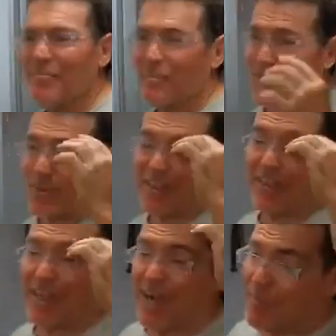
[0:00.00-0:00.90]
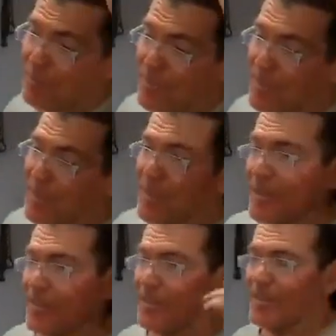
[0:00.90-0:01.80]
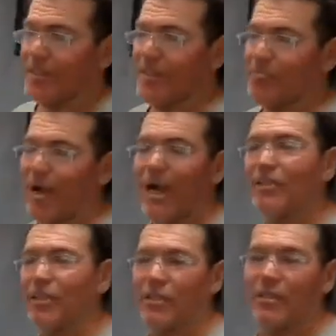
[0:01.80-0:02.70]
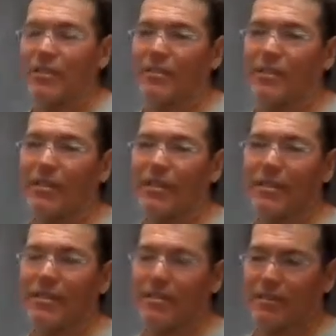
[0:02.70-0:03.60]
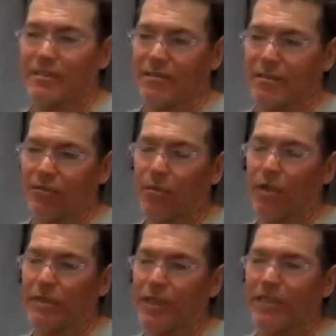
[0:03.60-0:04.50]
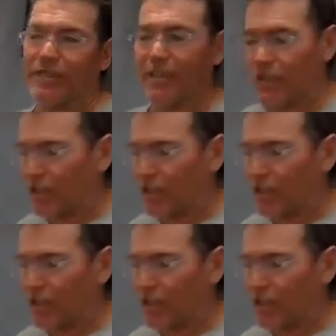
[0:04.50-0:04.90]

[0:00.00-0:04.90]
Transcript: I think the marginal, the word, it's